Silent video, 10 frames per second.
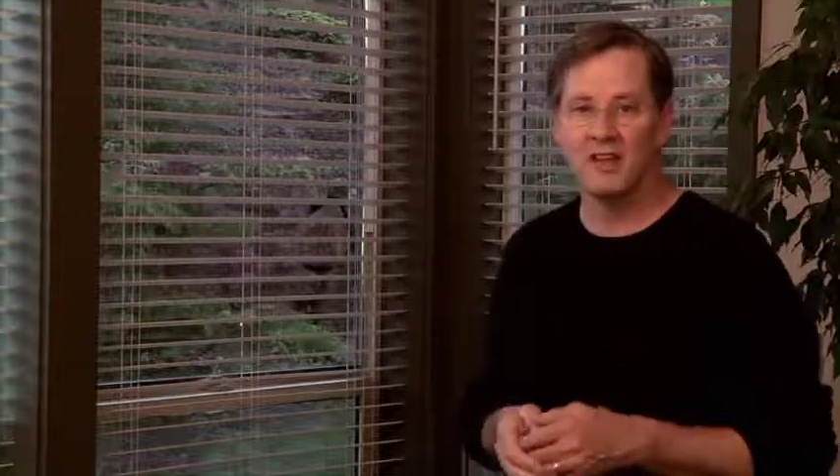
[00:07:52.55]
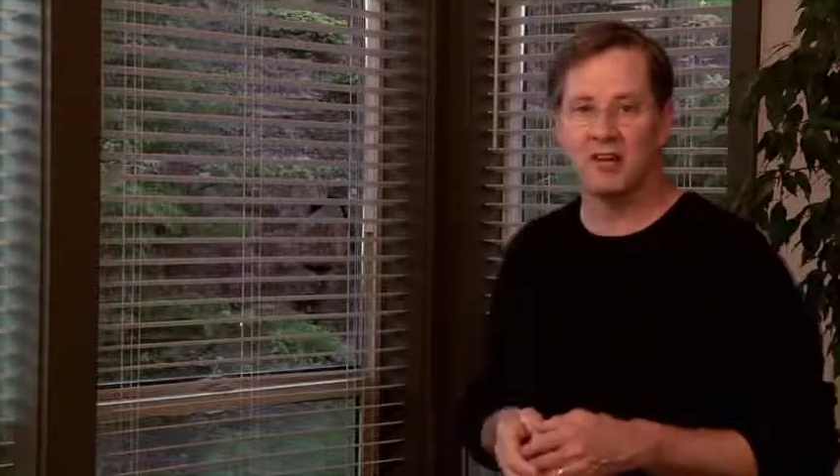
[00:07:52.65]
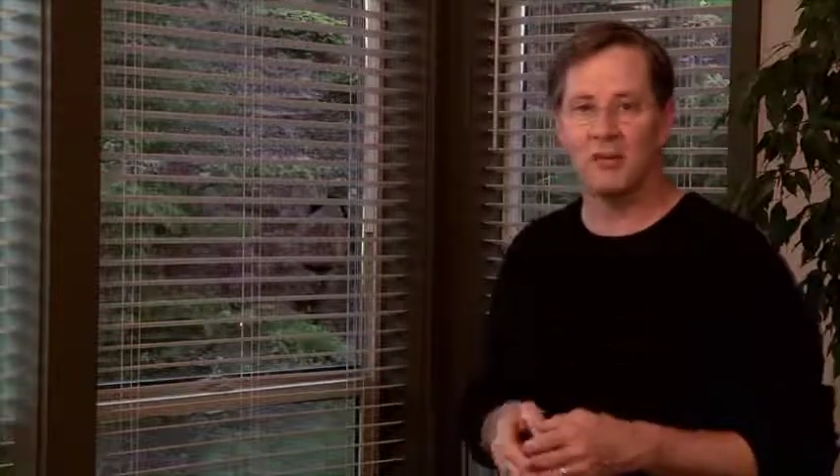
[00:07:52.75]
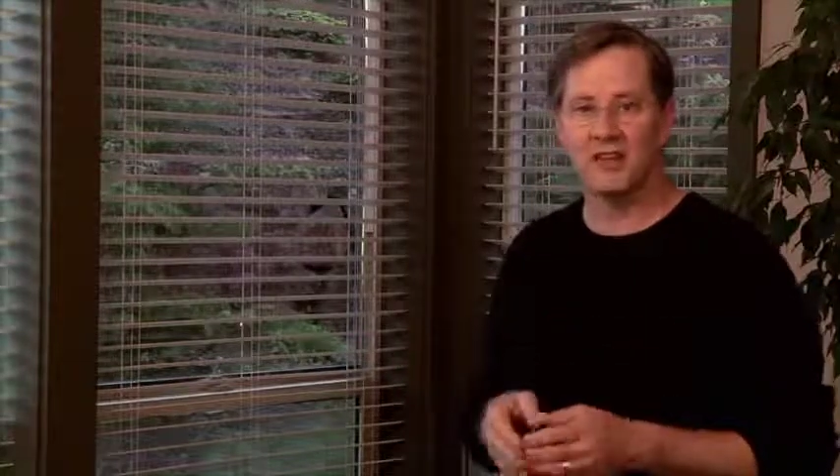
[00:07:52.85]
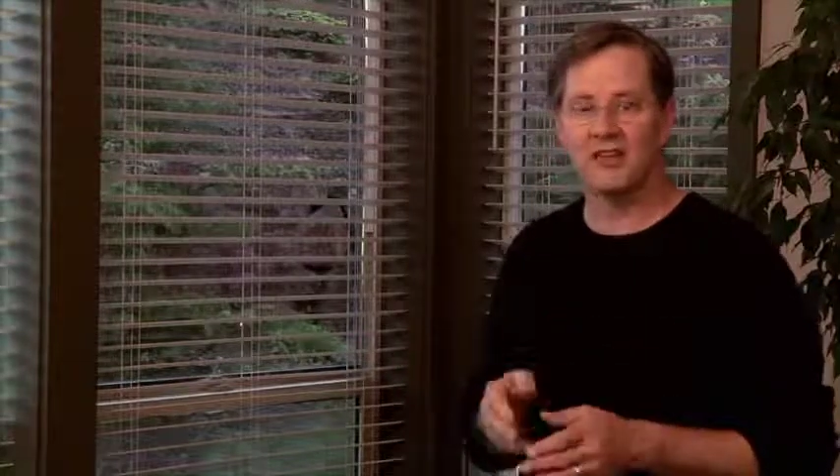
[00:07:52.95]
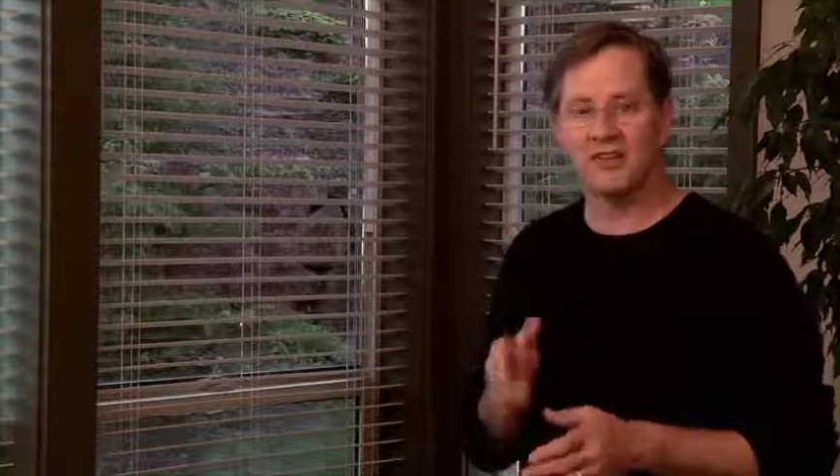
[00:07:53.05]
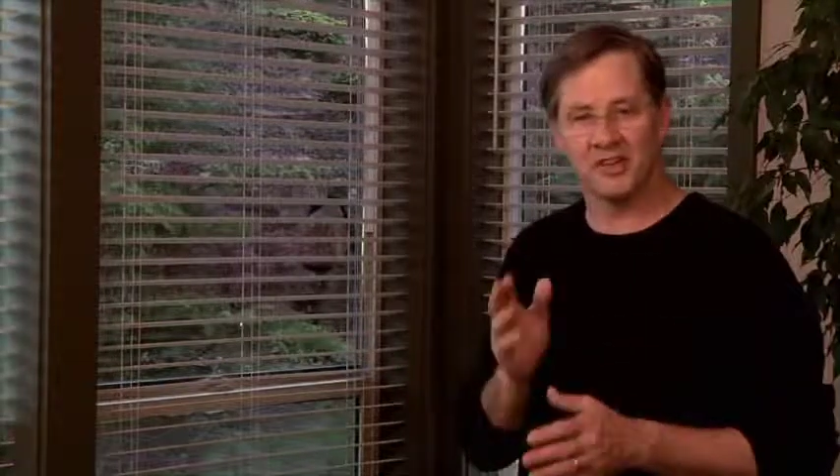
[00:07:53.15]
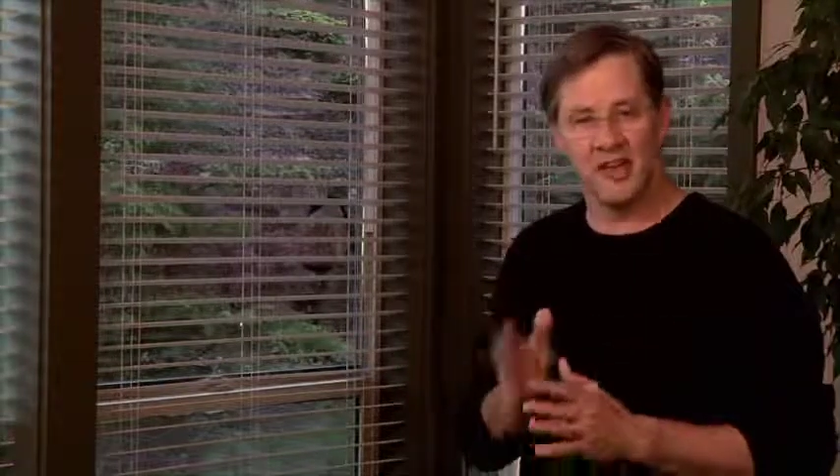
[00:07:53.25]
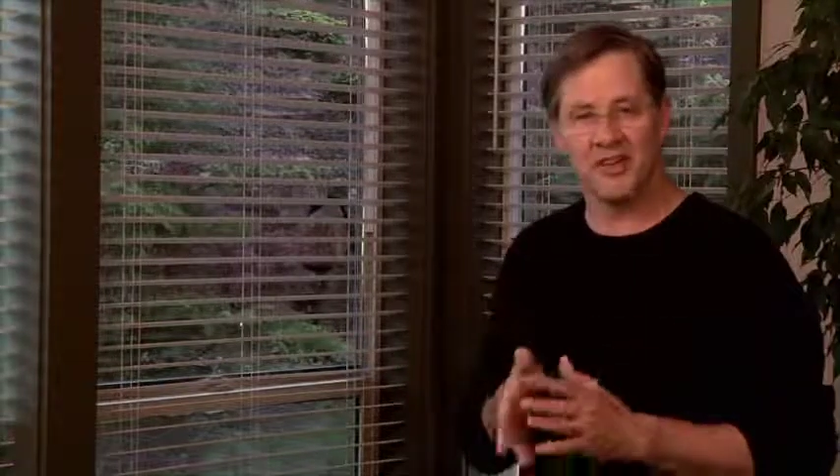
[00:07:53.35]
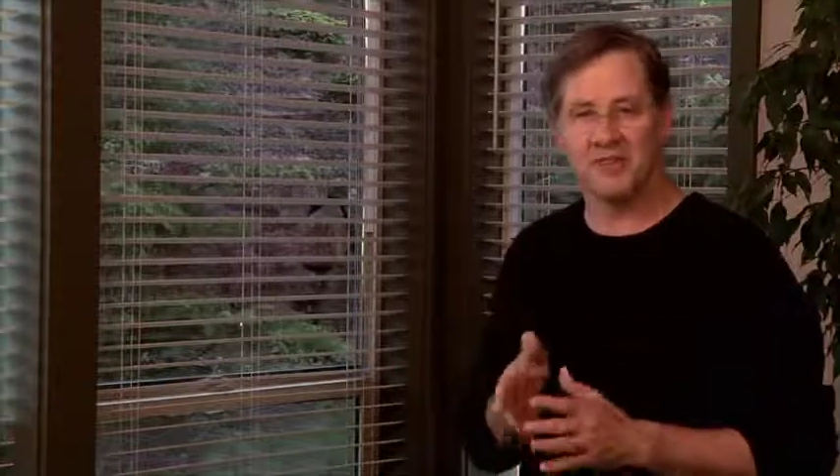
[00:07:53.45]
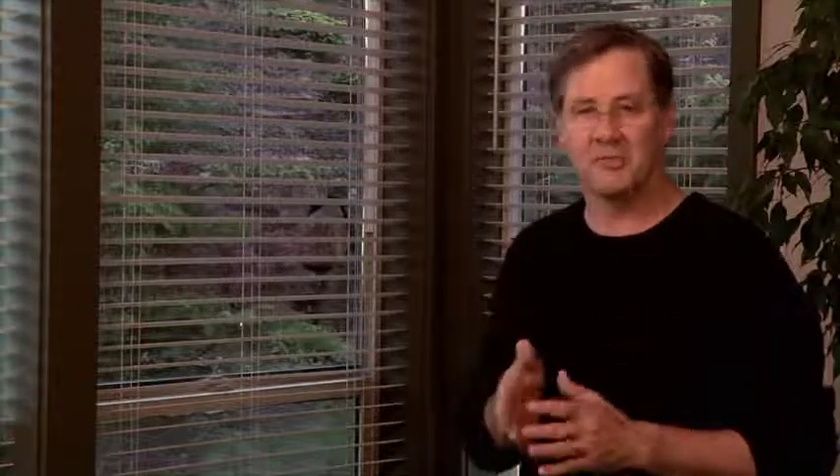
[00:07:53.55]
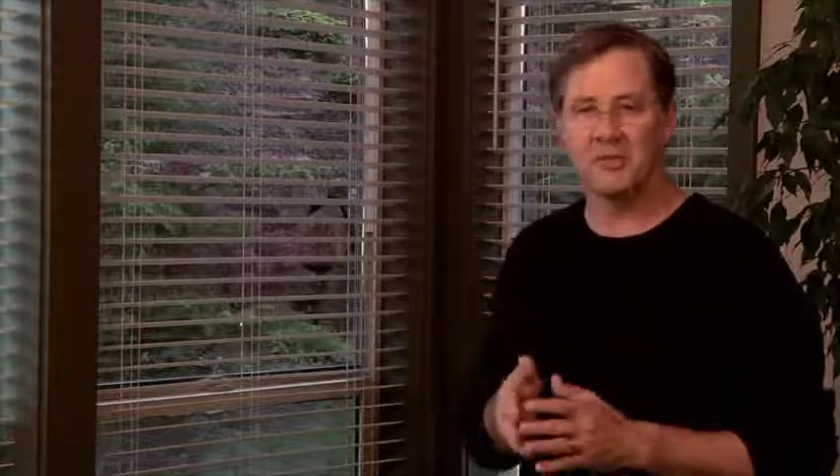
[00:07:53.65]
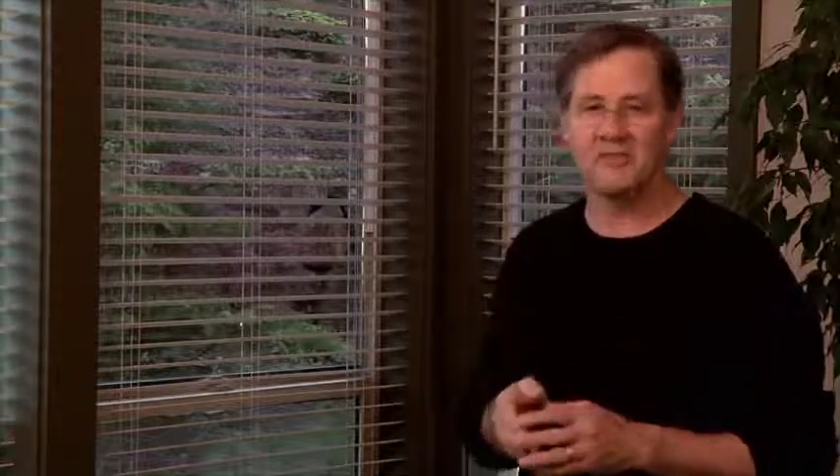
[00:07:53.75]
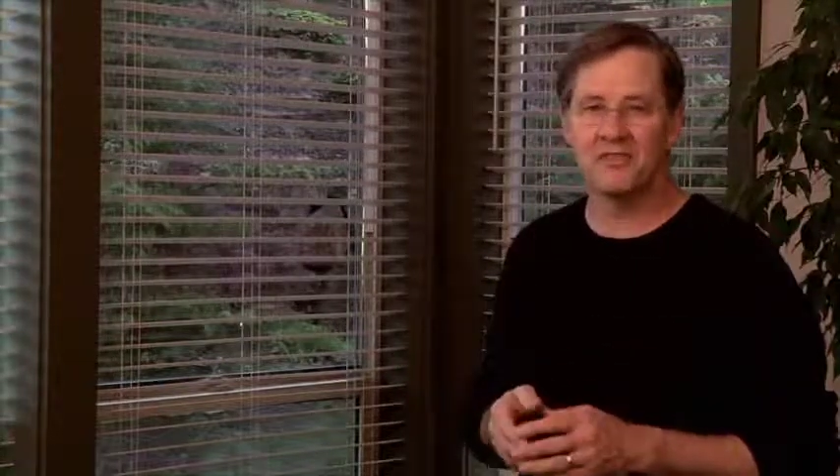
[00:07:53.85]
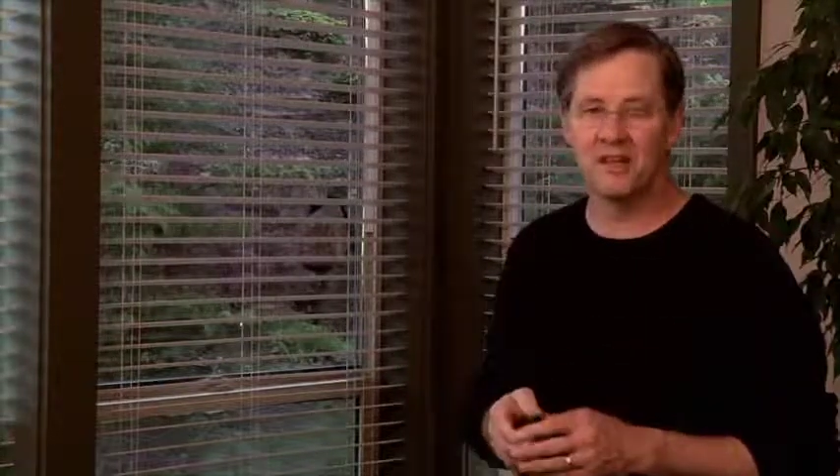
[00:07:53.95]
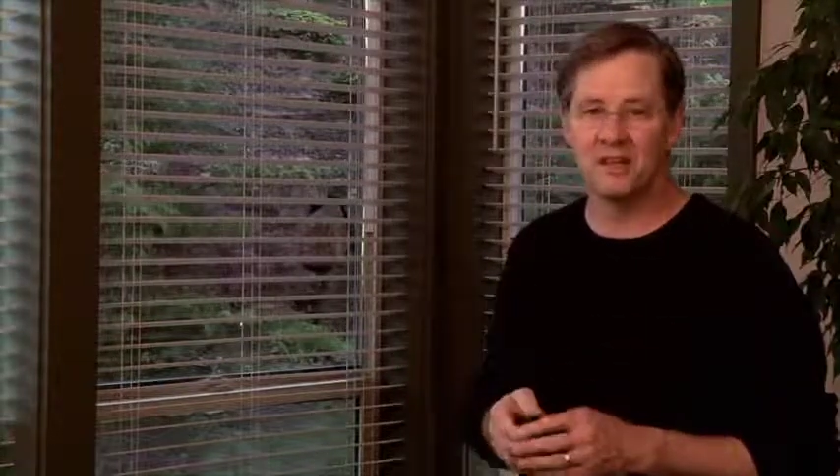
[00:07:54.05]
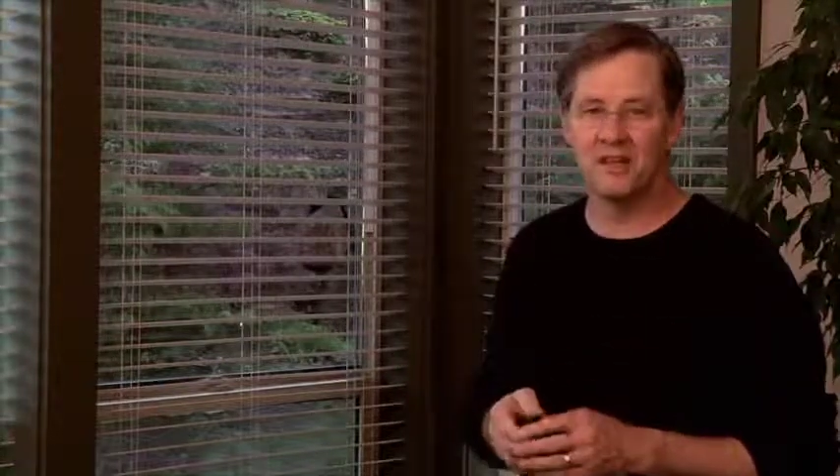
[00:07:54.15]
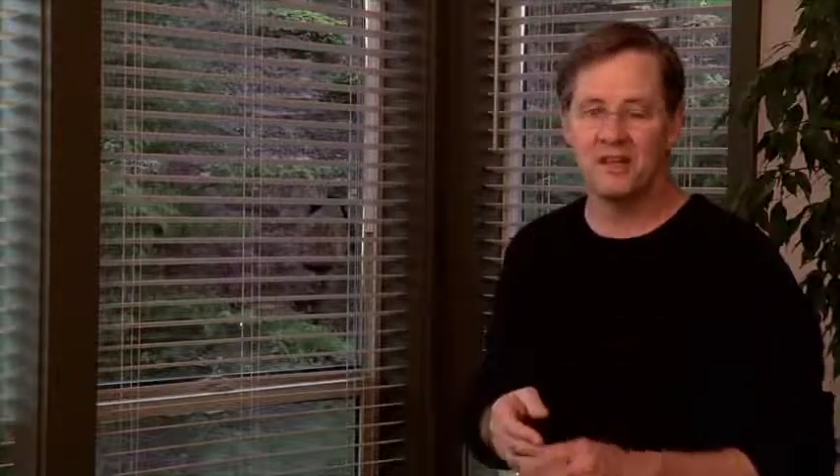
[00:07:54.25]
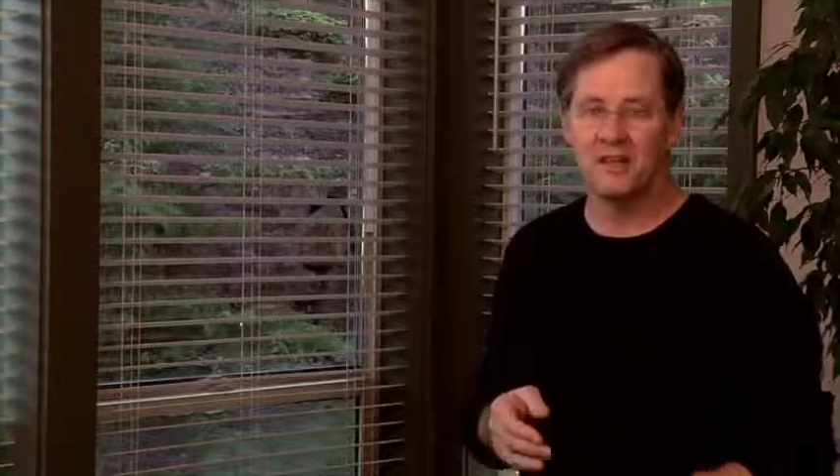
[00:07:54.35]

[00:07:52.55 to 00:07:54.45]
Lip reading: Or whether they're going to have to be divided?